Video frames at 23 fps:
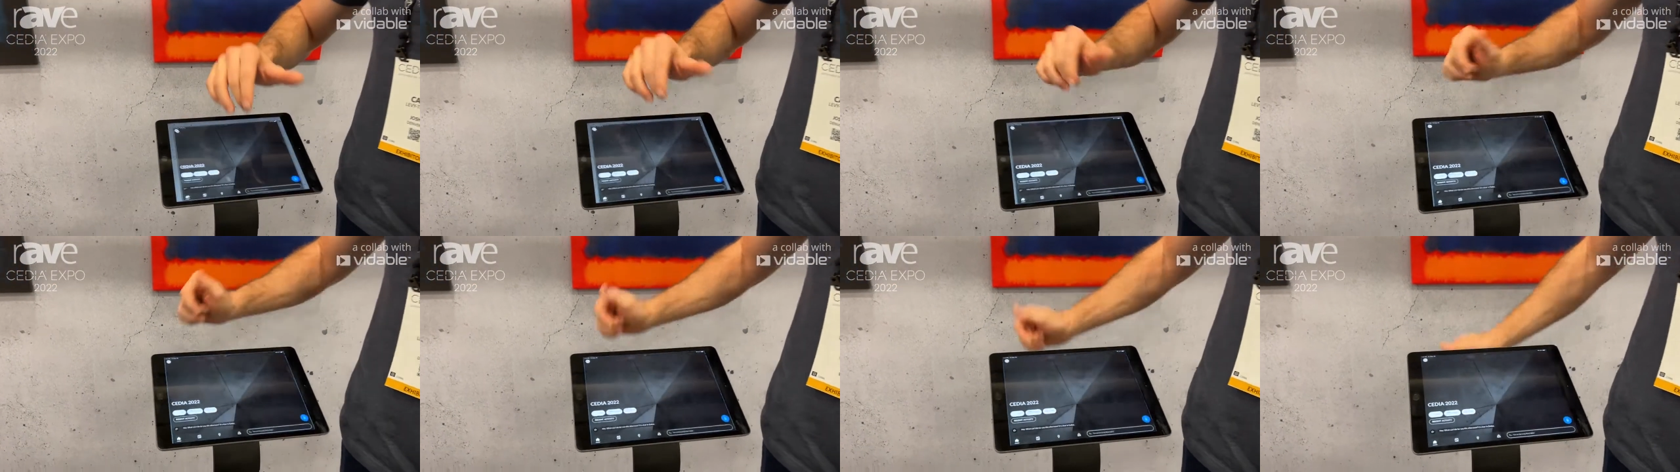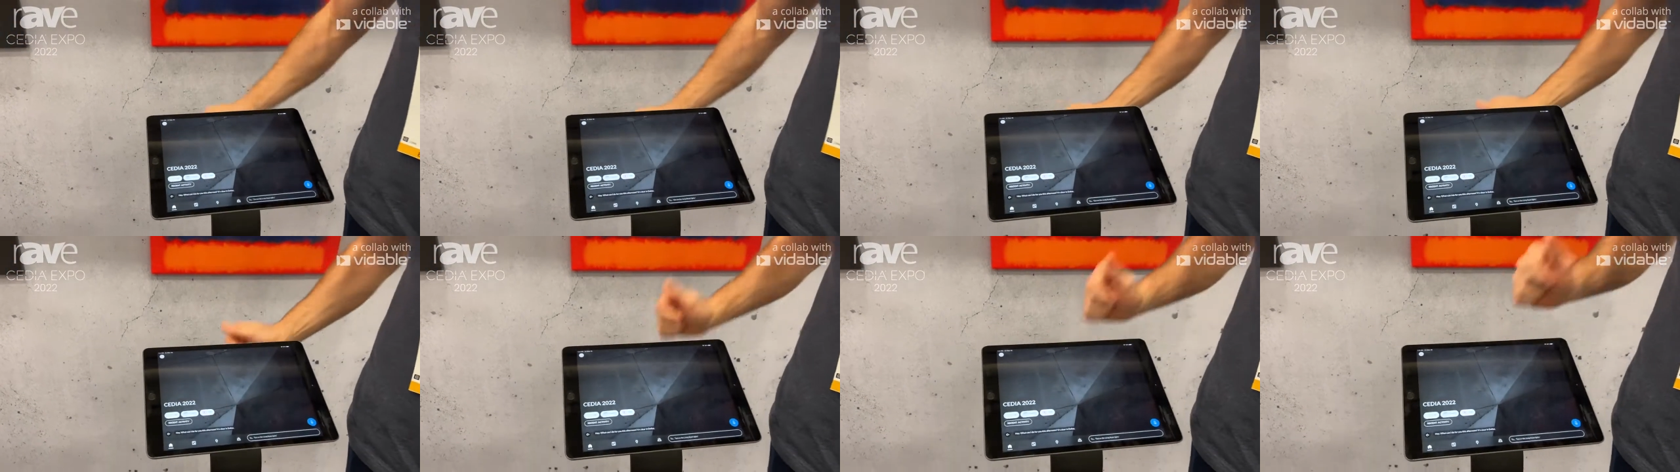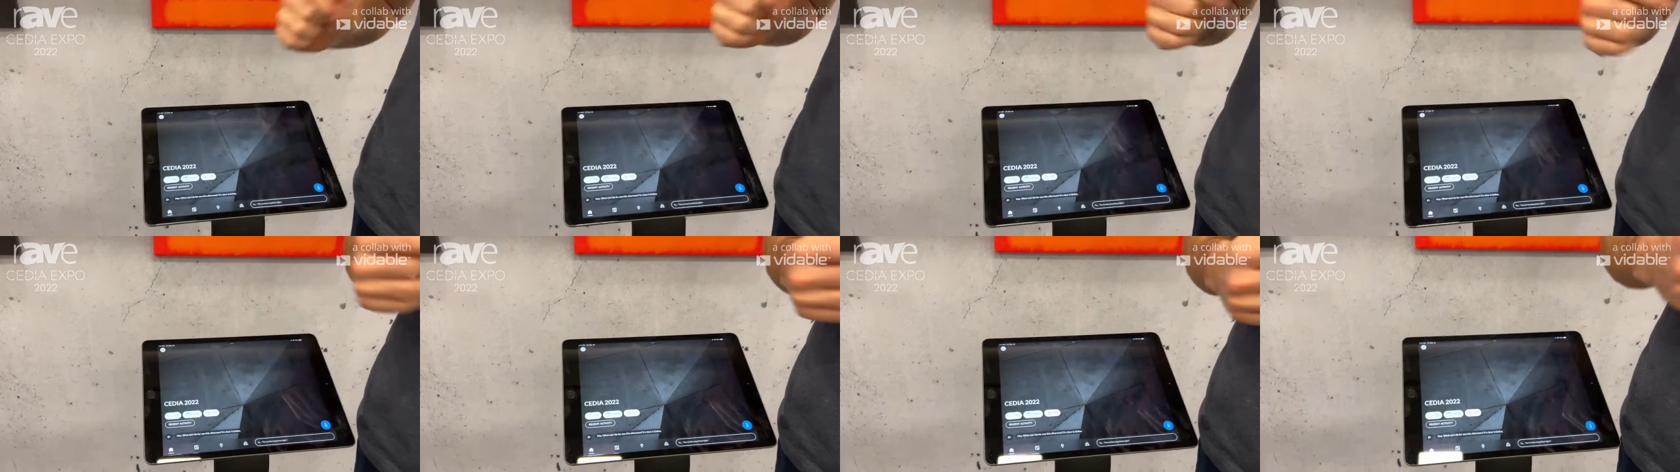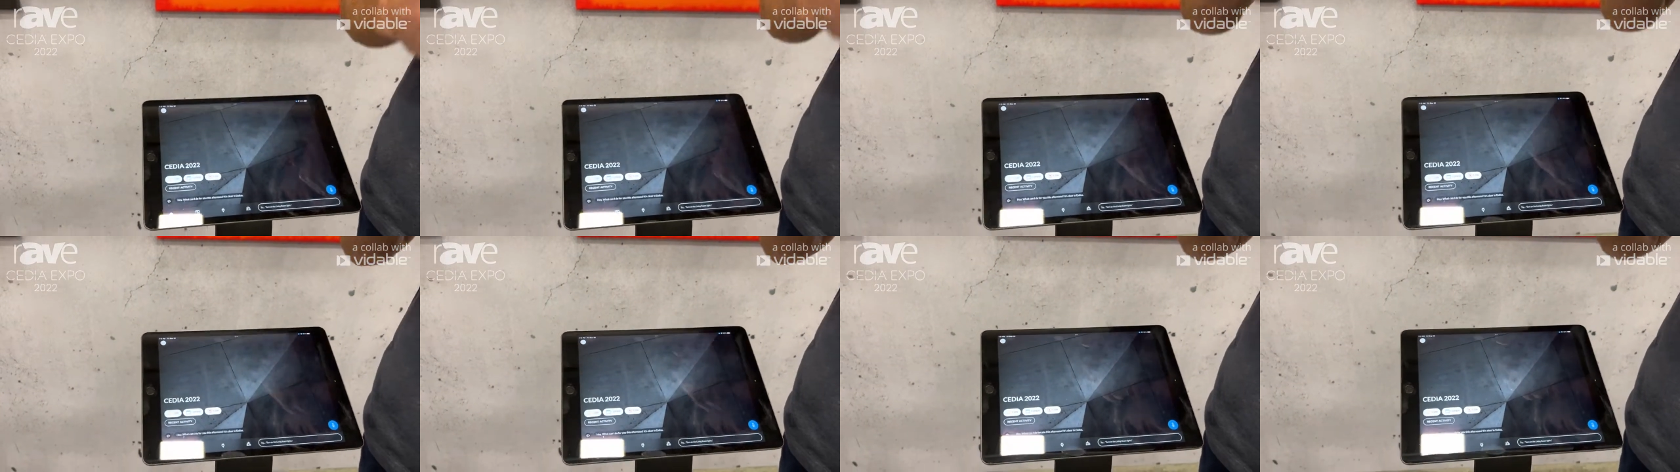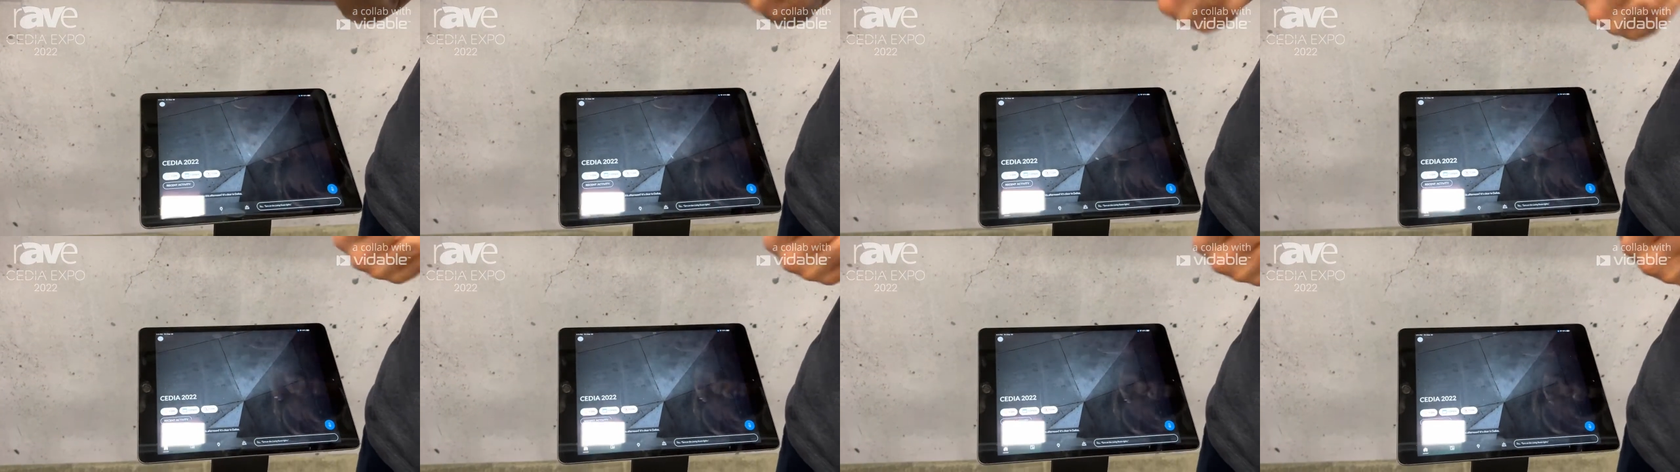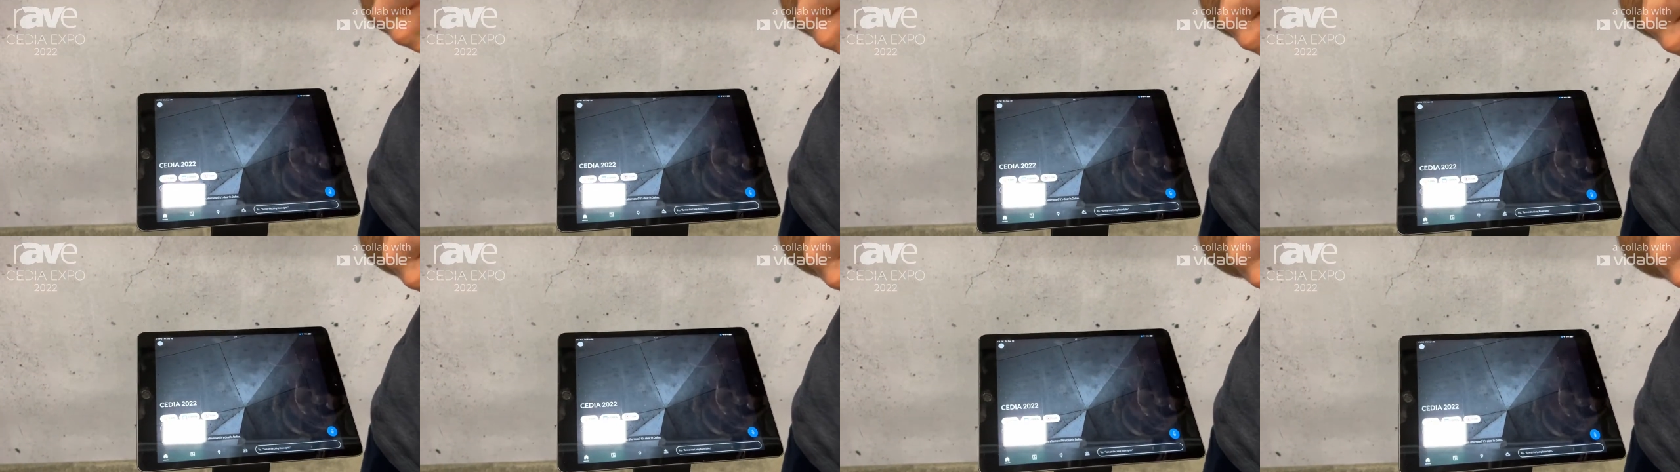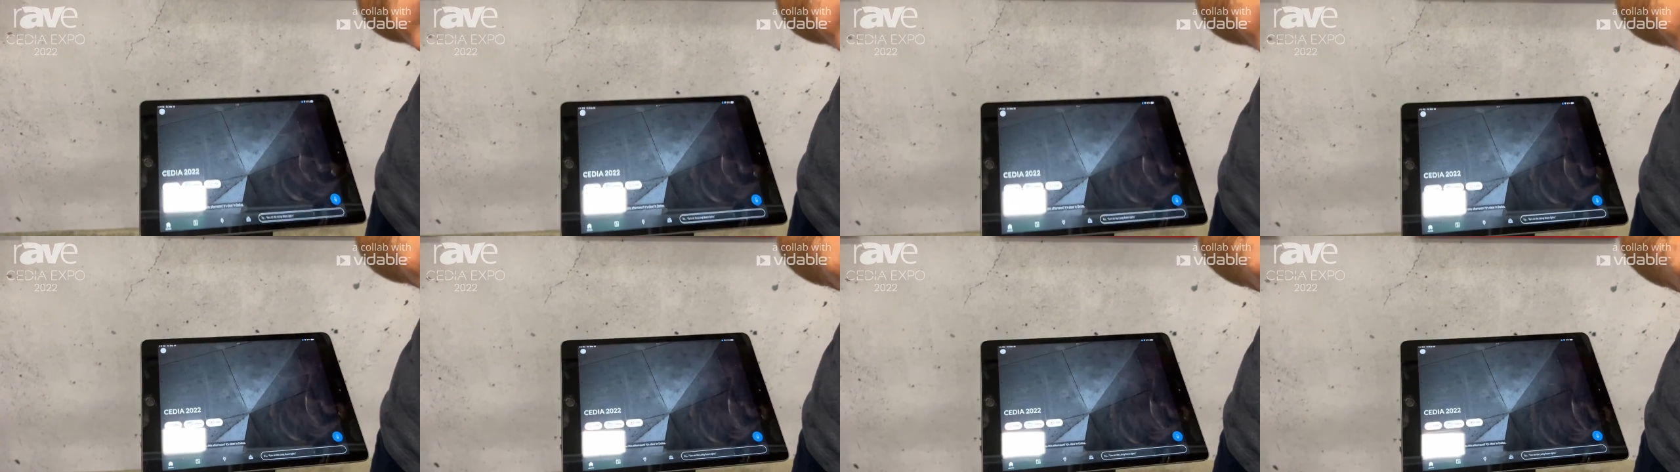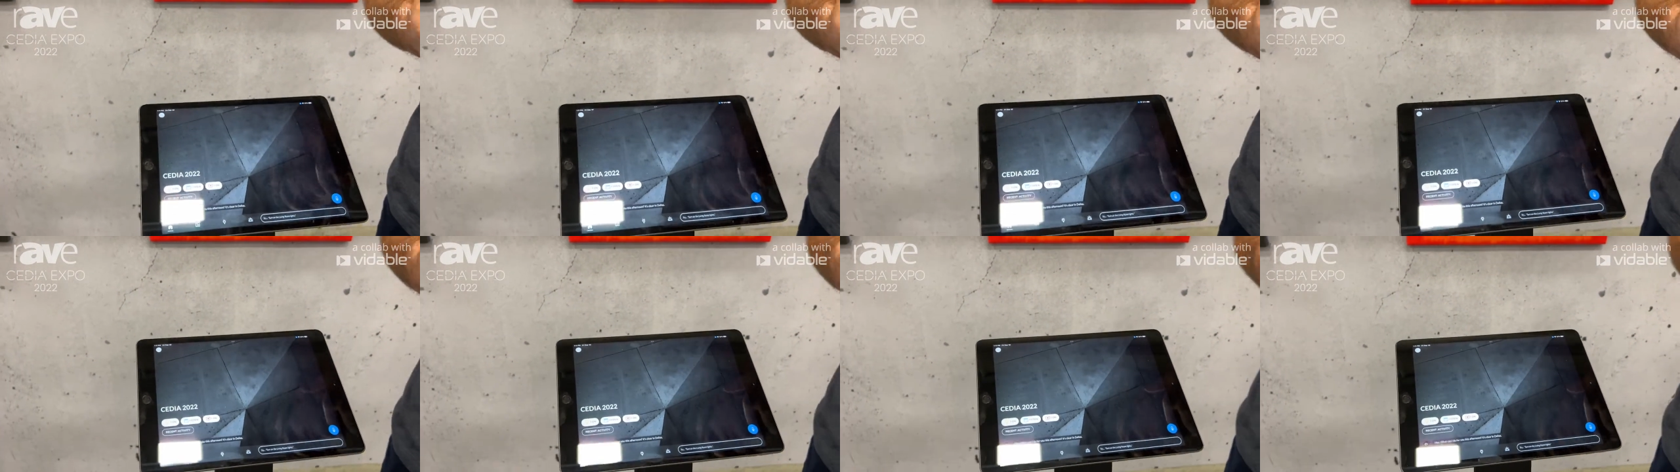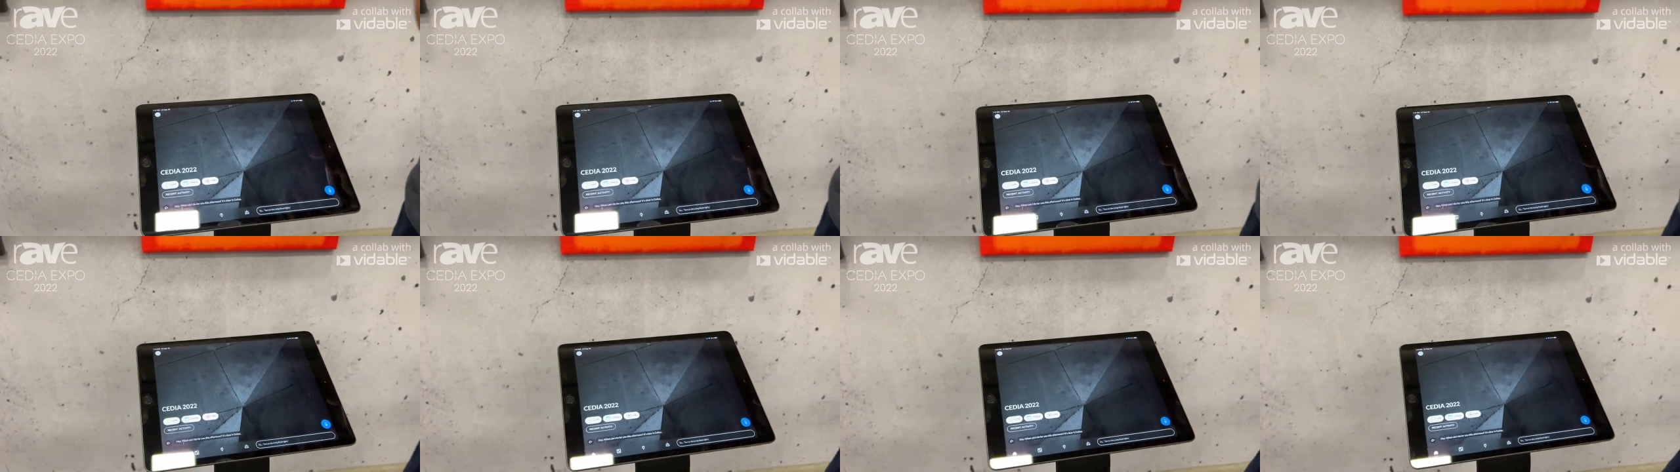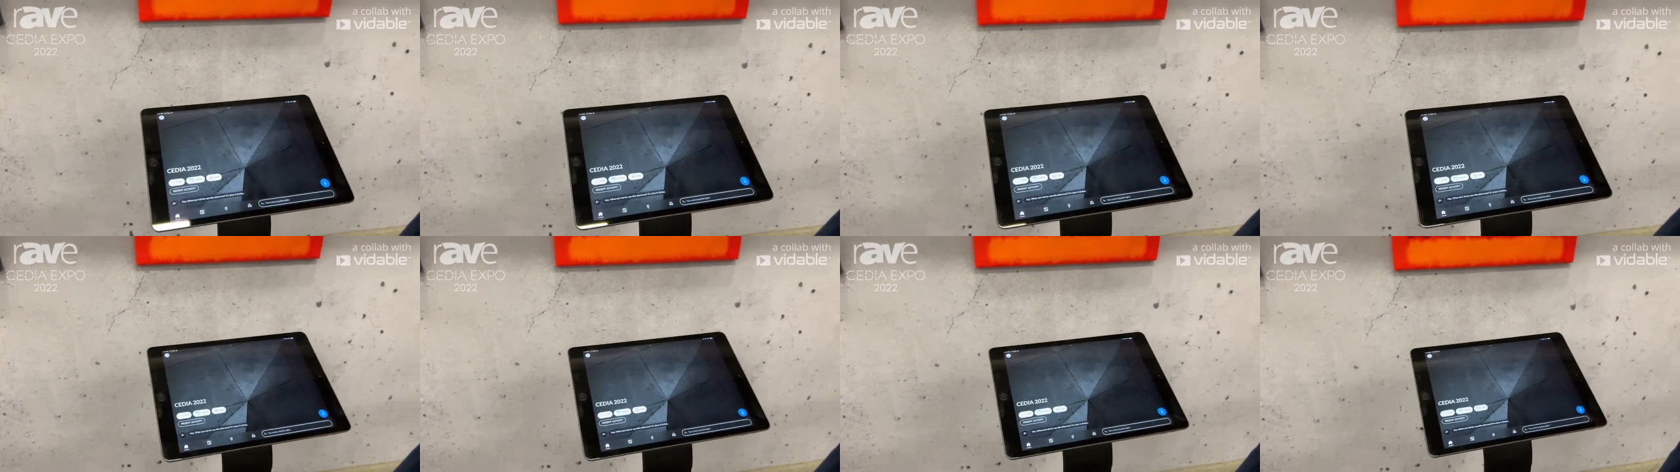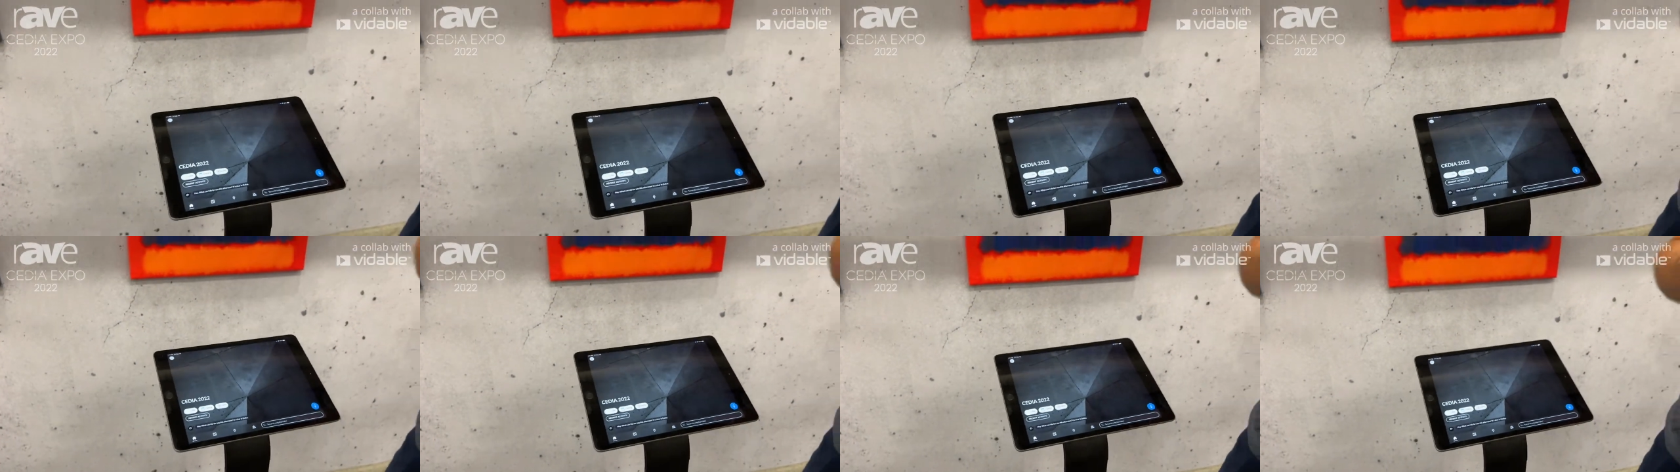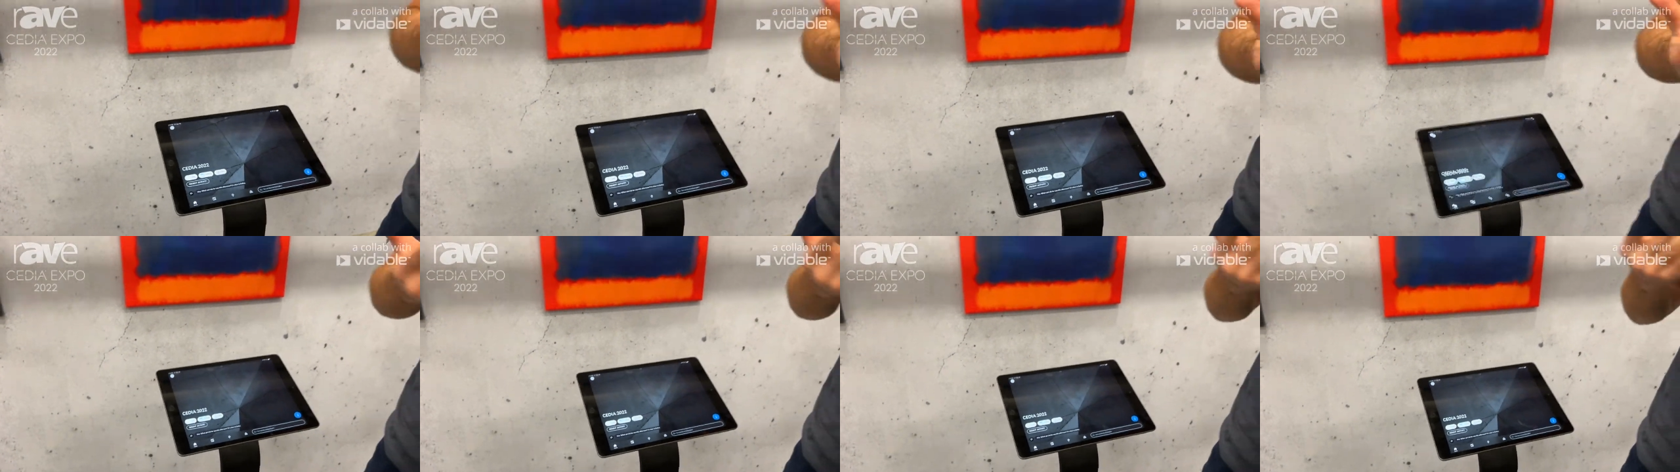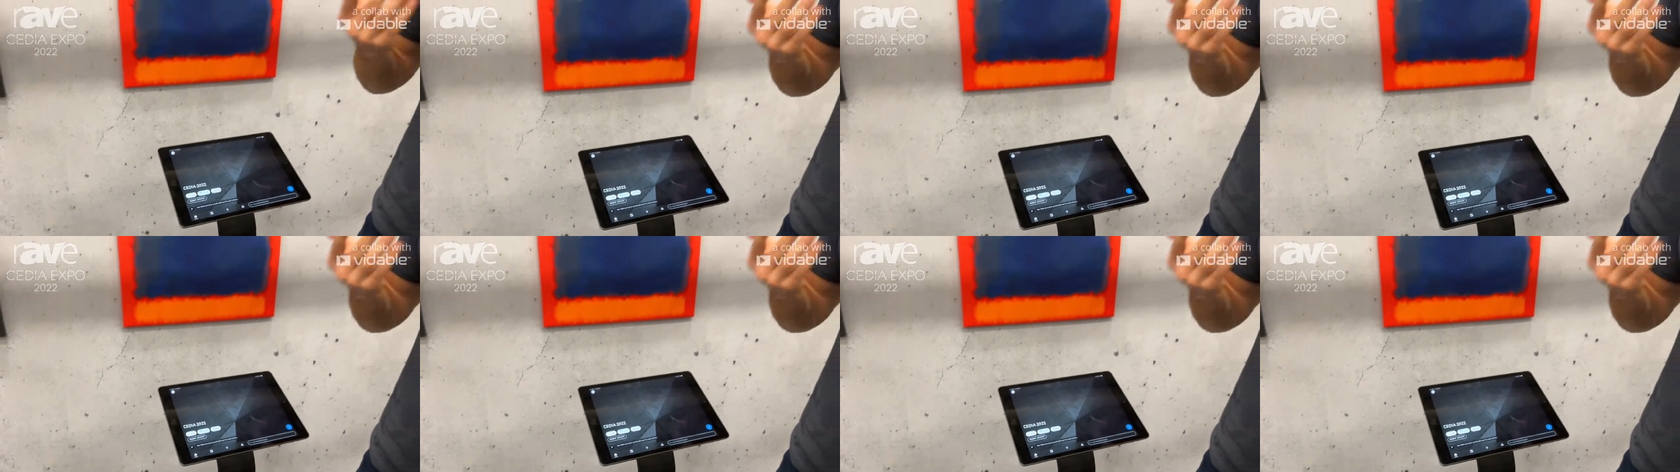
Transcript: Nobody's mouth can be seen.